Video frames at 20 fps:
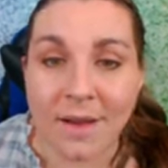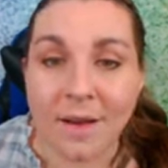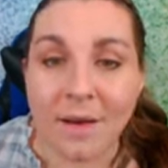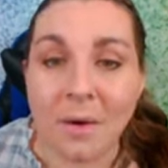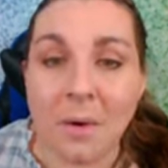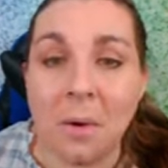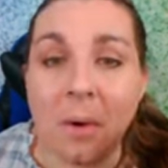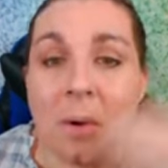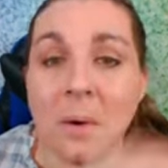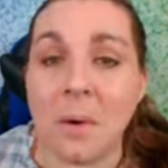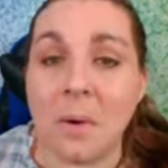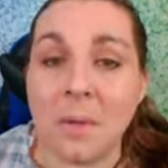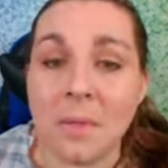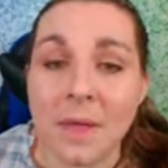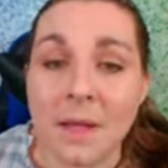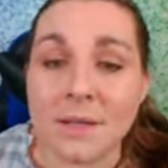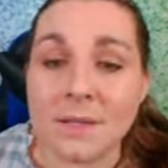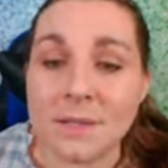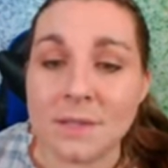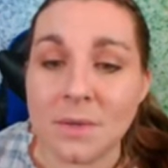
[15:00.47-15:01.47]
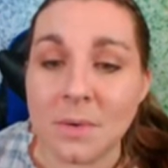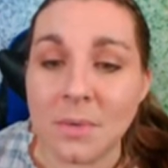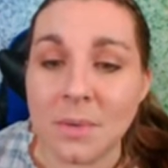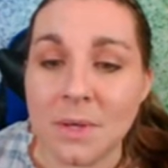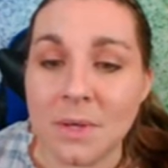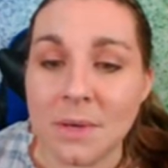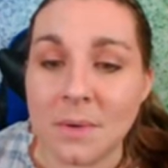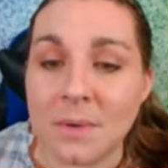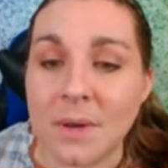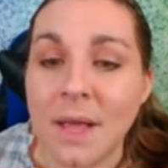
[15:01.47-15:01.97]
Aw, that's so
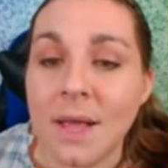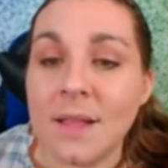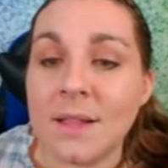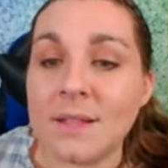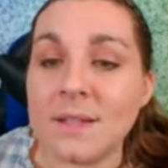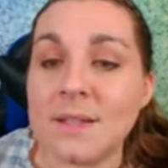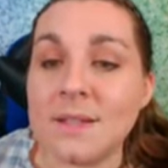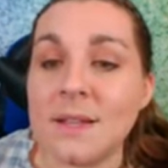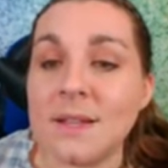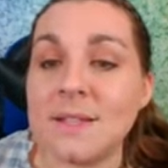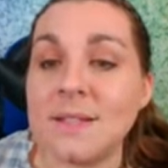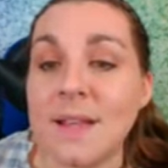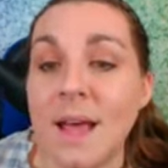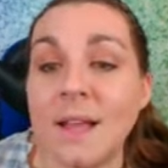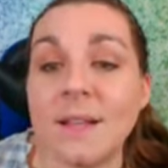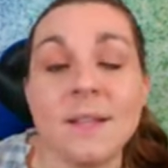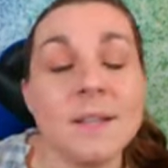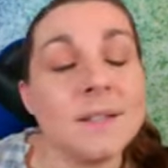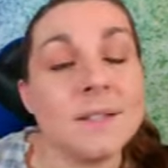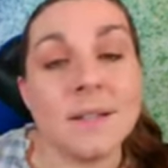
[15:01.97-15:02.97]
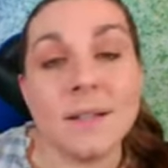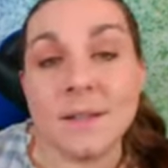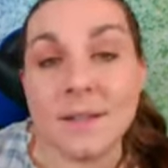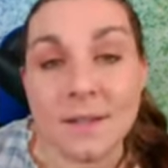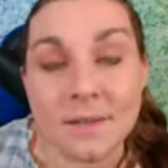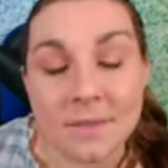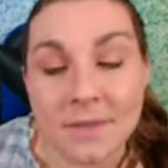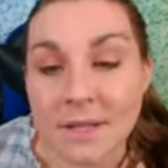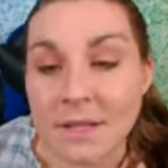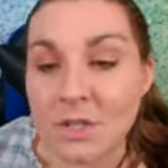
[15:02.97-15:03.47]
cute. This is a sadness
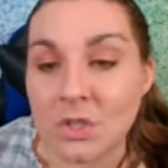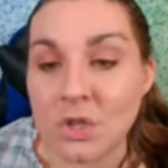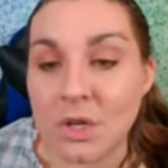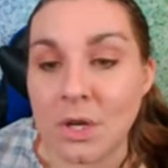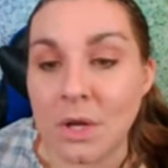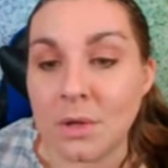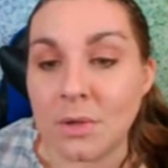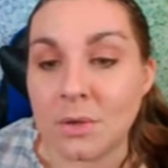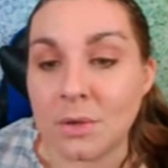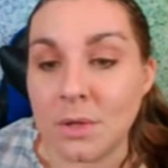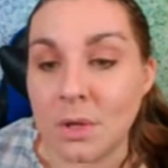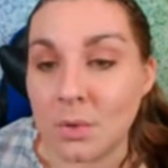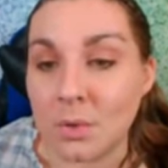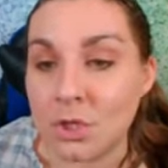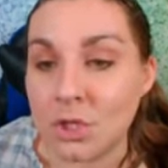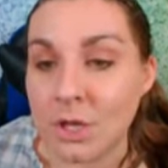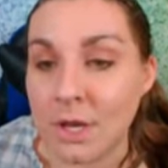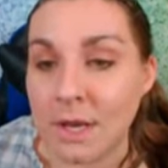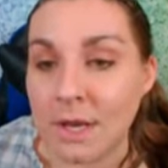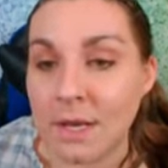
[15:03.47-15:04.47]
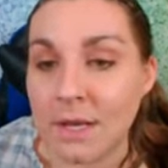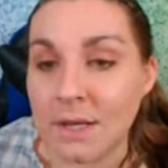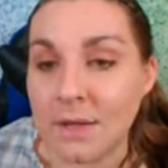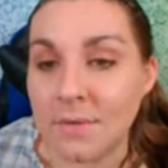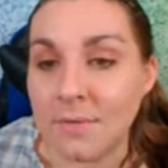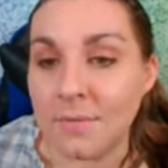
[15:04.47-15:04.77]
alleviation lotion.